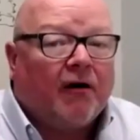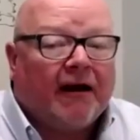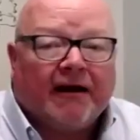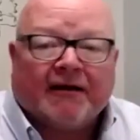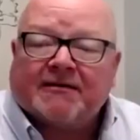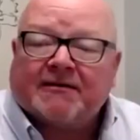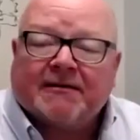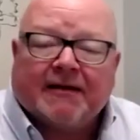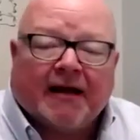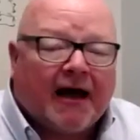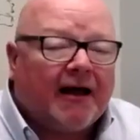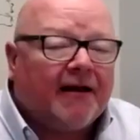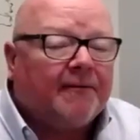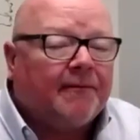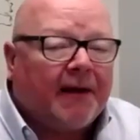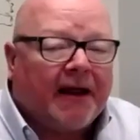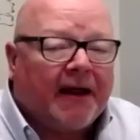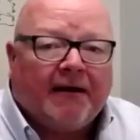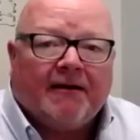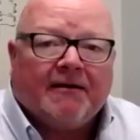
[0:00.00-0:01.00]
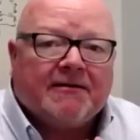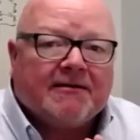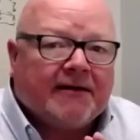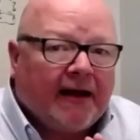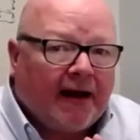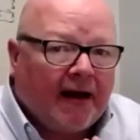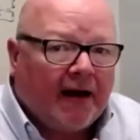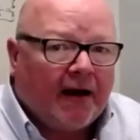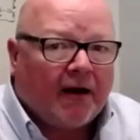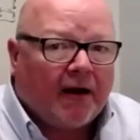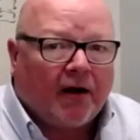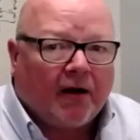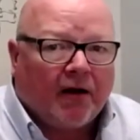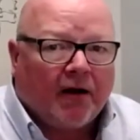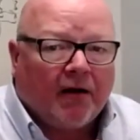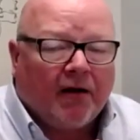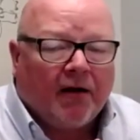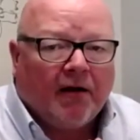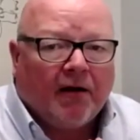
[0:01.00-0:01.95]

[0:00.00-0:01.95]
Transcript: and it's not maintenance care.